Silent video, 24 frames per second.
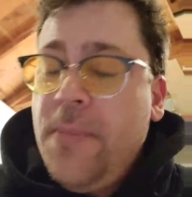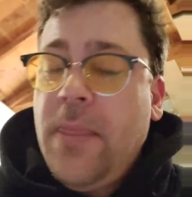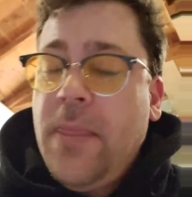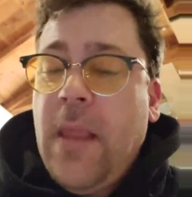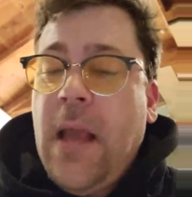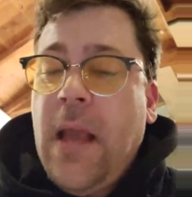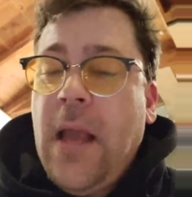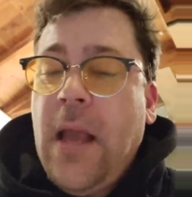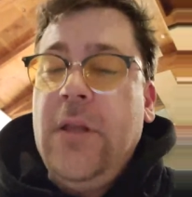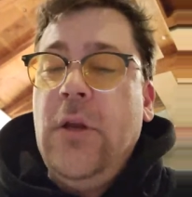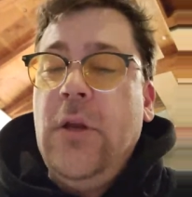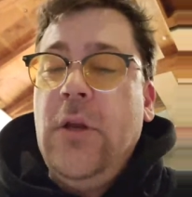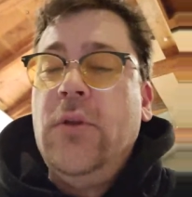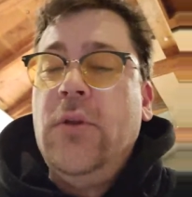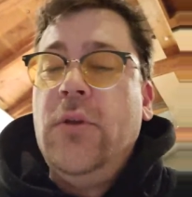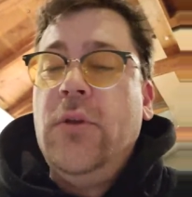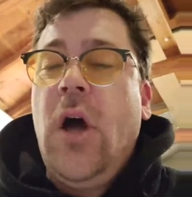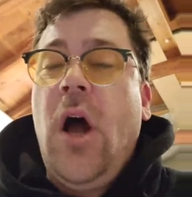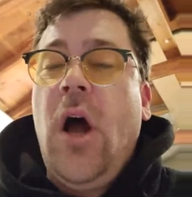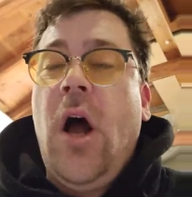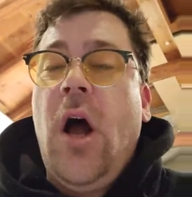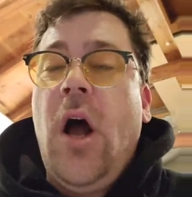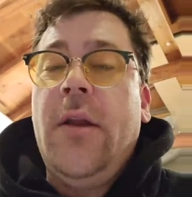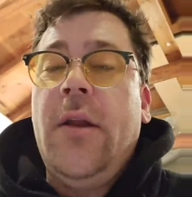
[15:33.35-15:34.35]
A new
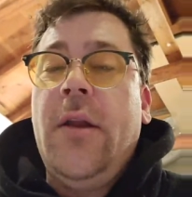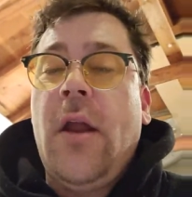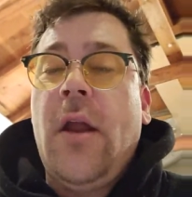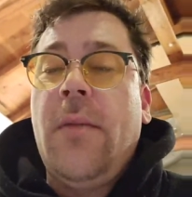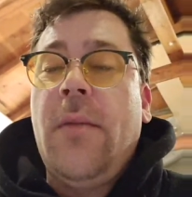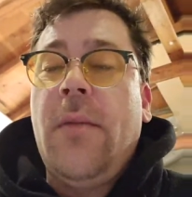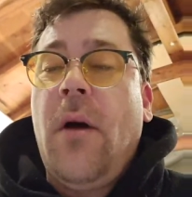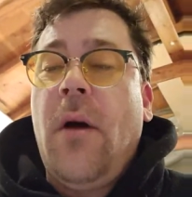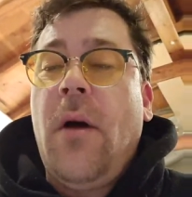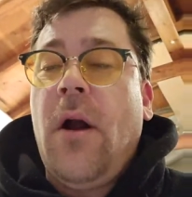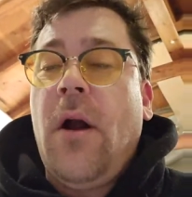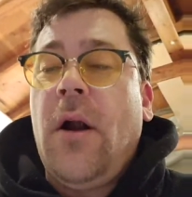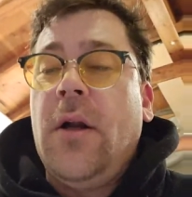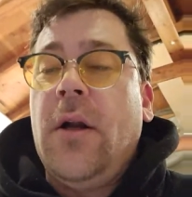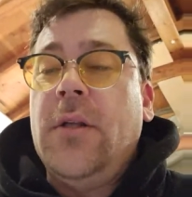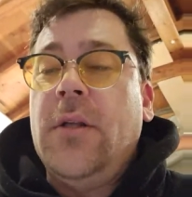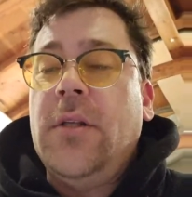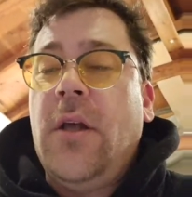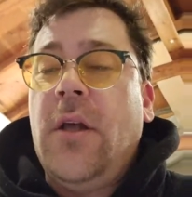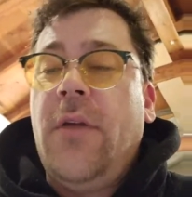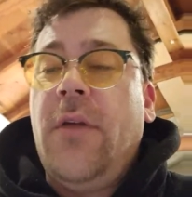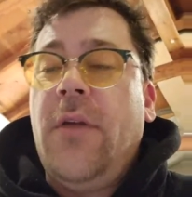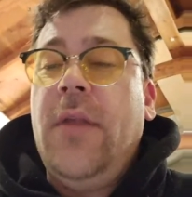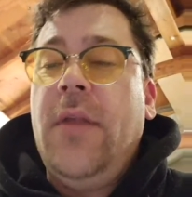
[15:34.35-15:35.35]
dawn on Mars
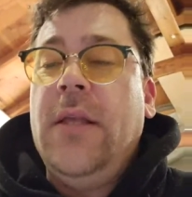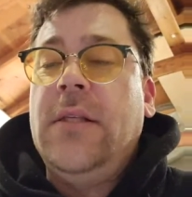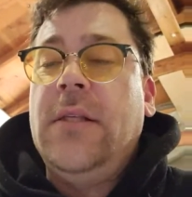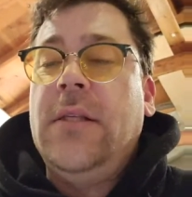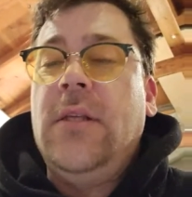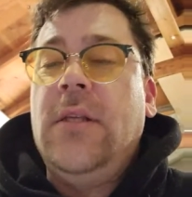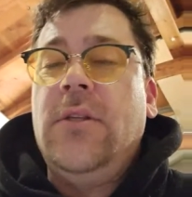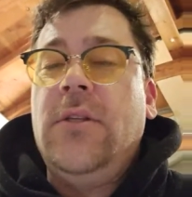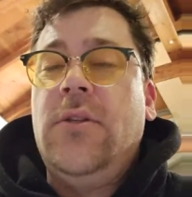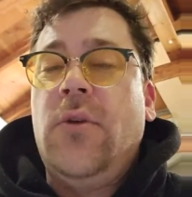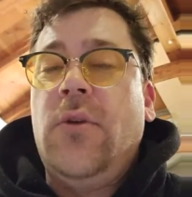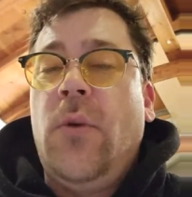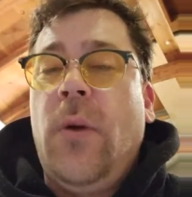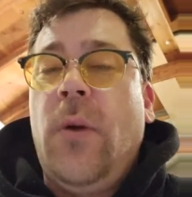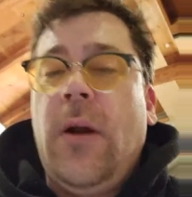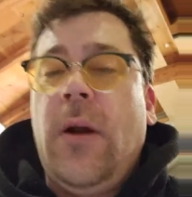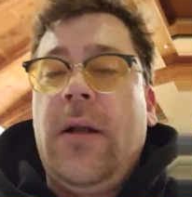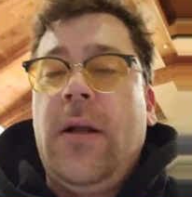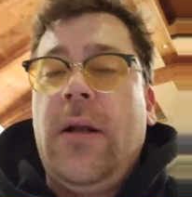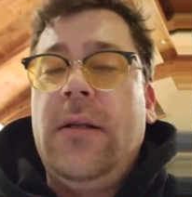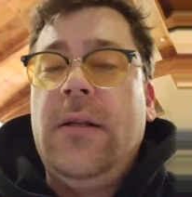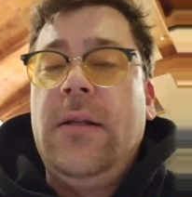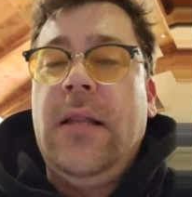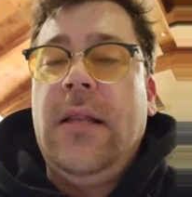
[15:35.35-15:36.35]
on this historic
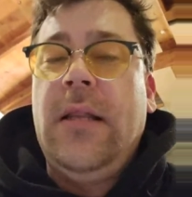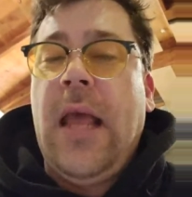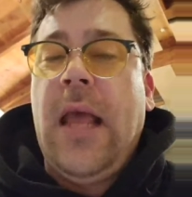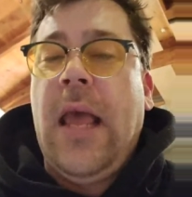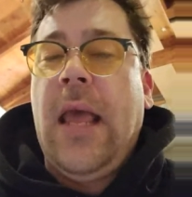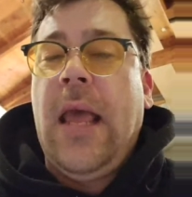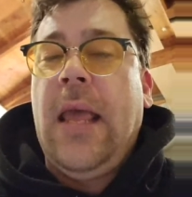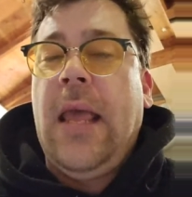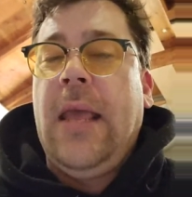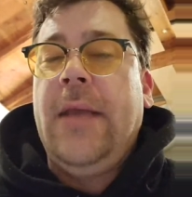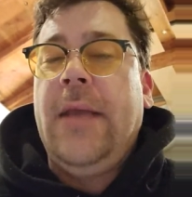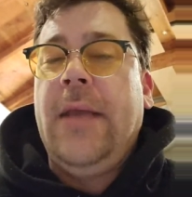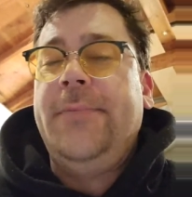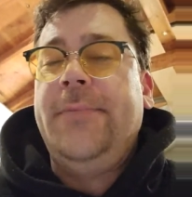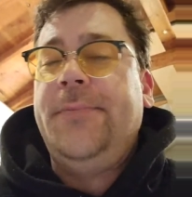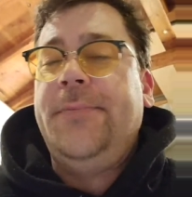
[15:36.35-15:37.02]
day.